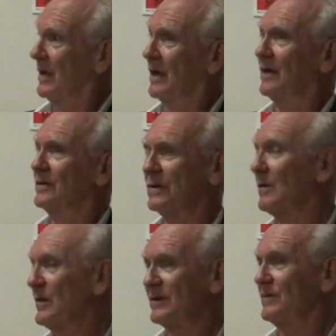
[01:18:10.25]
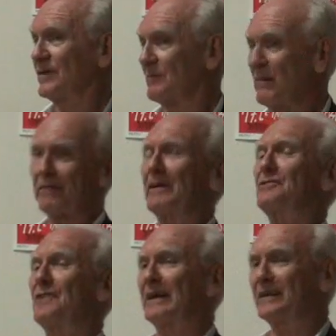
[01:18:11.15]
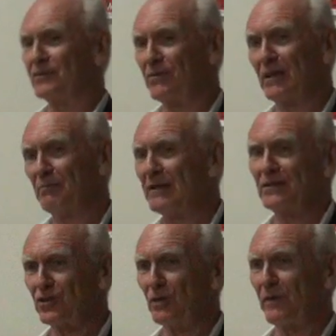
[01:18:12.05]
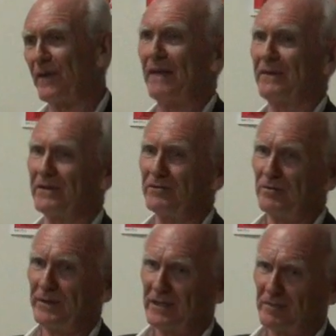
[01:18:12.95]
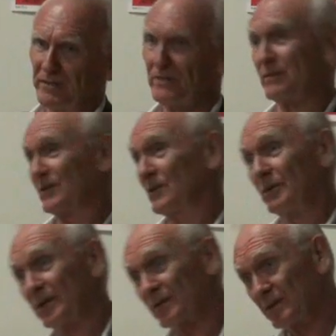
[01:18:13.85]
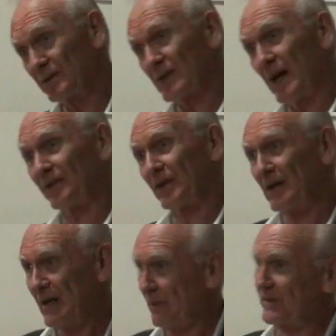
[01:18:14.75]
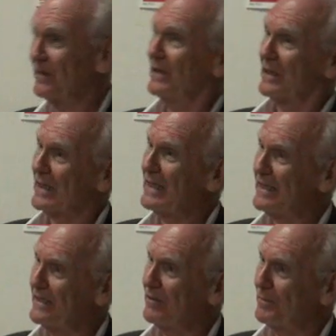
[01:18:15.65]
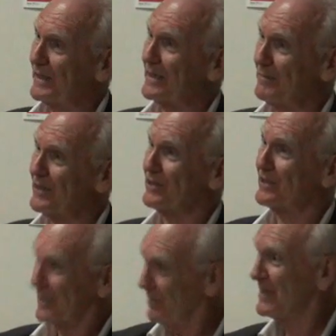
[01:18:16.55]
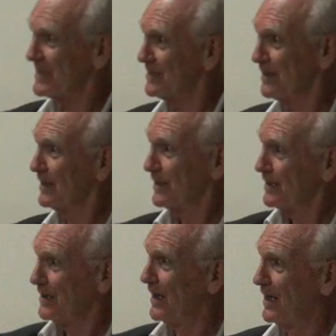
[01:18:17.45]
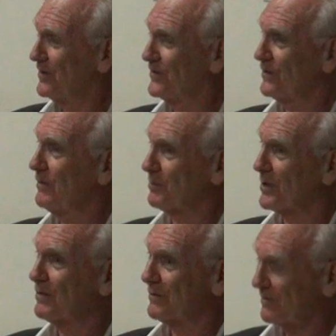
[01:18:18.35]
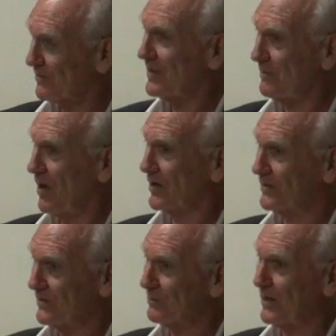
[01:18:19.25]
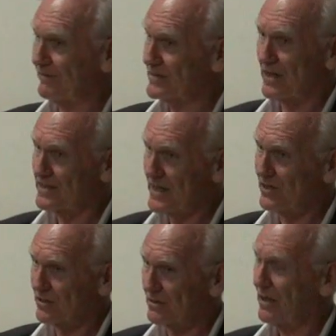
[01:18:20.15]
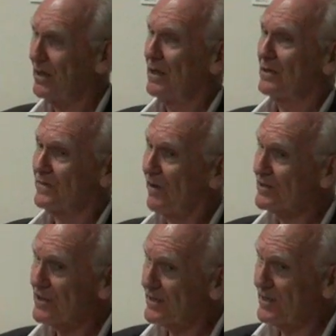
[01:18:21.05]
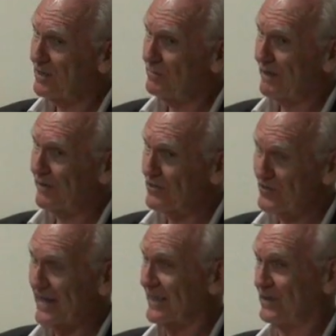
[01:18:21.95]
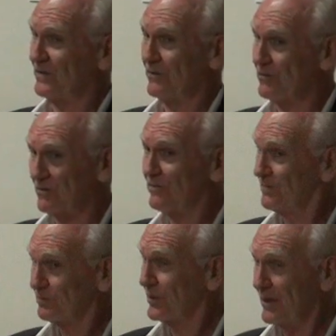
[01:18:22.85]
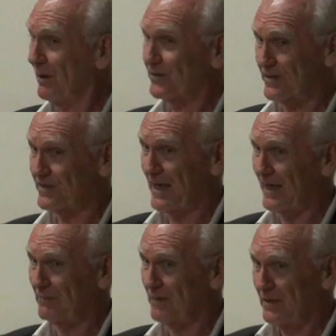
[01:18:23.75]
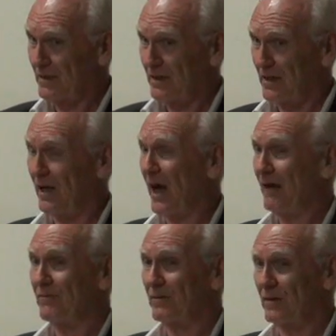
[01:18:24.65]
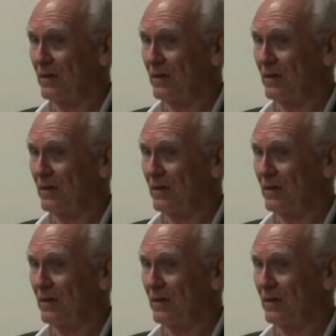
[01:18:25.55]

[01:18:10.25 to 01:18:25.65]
Now, whether you think Mario Draghi is doing a better job of that than the European Commission would do, we could discuss. I mean, clearly the European Commission is committed to a program of free markets and privatization. As far as I know, Mario Draghi's views are pretty much the same. I